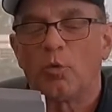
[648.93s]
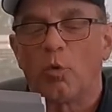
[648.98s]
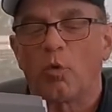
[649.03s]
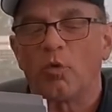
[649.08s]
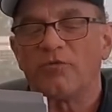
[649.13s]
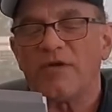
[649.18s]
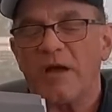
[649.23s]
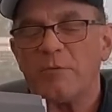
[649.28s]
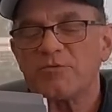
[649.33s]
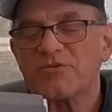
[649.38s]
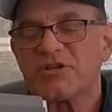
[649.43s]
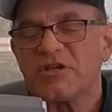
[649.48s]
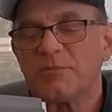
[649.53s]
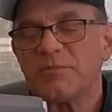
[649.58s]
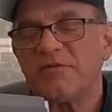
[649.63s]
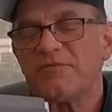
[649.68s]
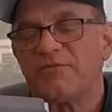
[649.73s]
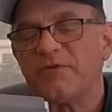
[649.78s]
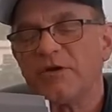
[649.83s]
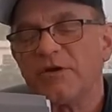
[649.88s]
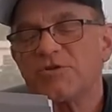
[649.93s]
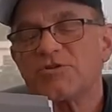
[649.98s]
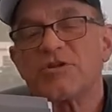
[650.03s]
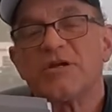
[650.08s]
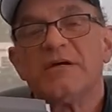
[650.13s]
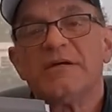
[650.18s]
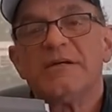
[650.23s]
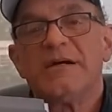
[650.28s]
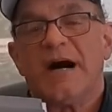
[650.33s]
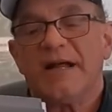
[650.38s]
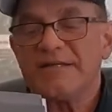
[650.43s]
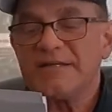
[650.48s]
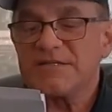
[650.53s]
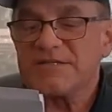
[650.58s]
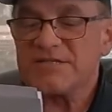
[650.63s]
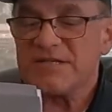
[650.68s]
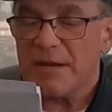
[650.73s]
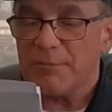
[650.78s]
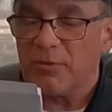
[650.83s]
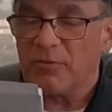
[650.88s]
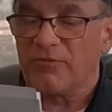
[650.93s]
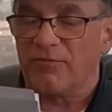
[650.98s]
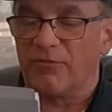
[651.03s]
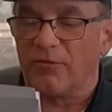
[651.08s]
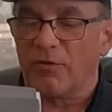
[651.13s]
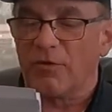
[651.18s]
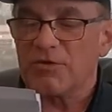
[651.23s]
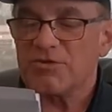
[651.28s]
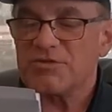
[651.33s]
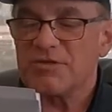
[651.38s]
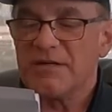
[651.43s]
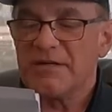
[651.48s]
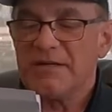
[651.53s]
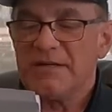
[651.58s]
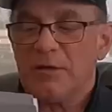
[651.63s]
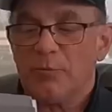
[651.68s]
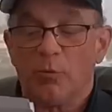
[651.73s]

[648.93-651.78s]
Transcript: Corvette was going to be finished on December first.